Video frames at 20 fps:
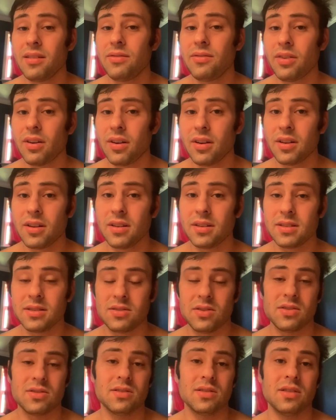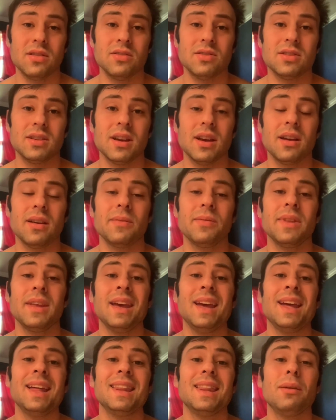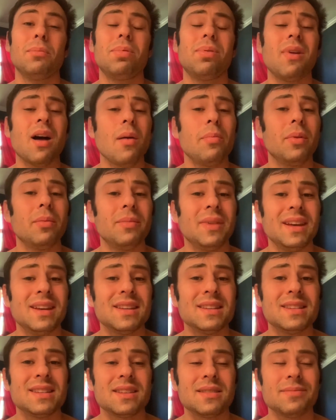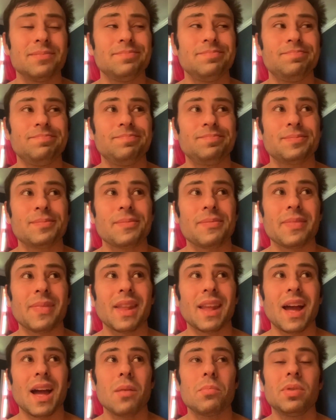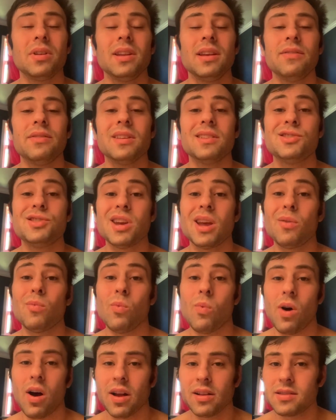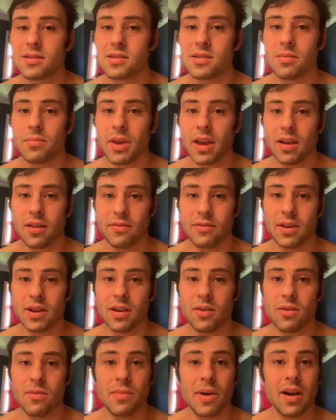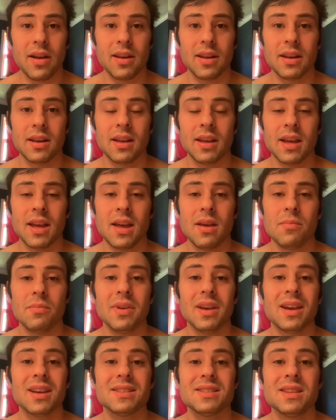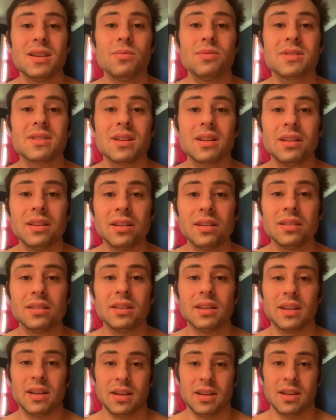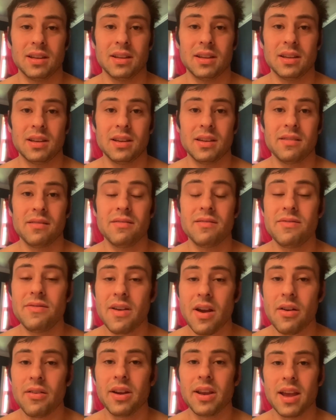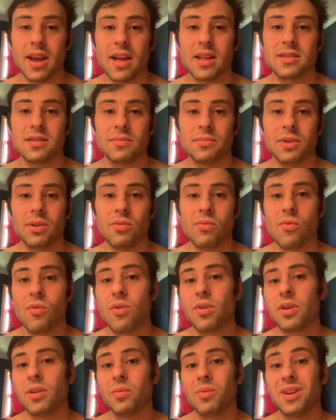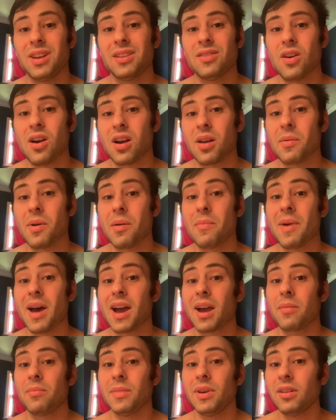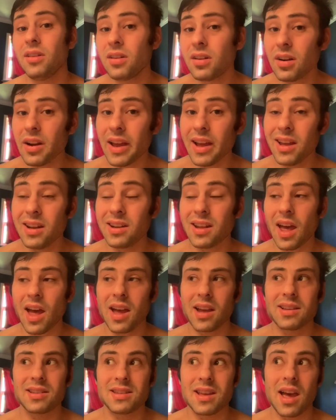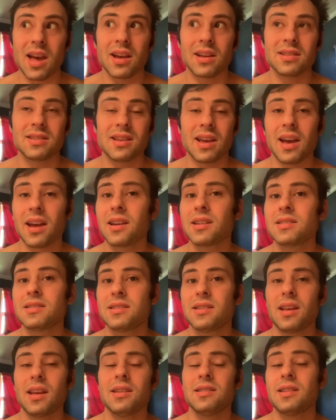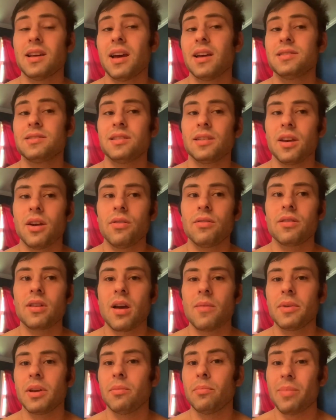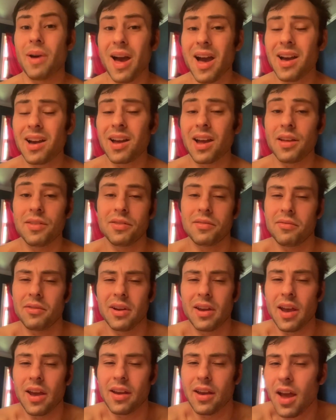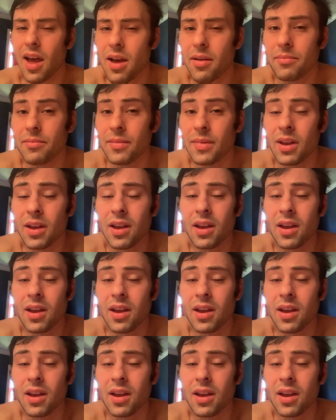very good decision here, Jay. The problem is, I believe that Jay wants to make a video about it because he was clearly very handsomely rewarded when he talked about Mac Miller and XXXTentacion coming back at 3 a.m.